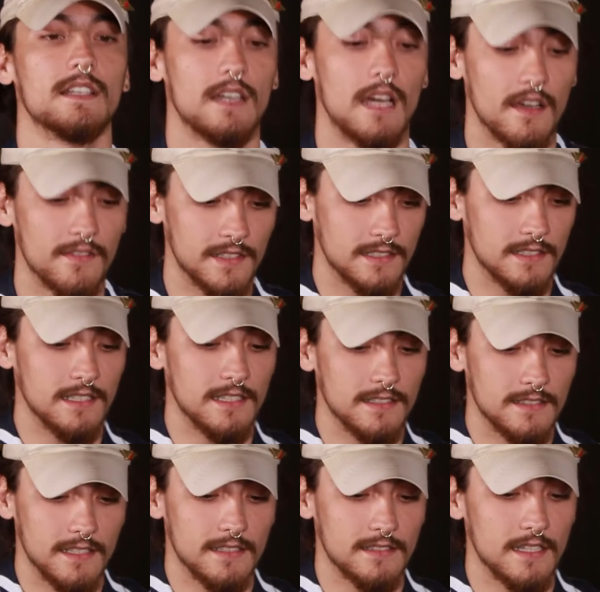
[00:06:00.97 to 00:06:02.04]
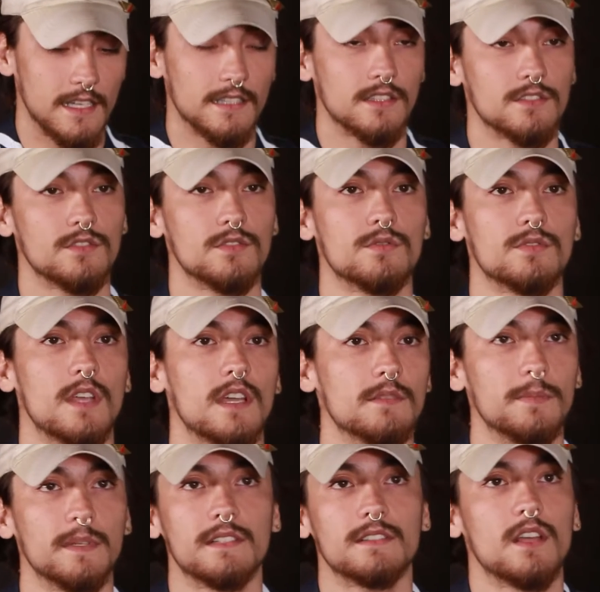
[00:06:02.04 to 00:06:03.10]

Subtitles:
obviously exists. Like, there's two sides, but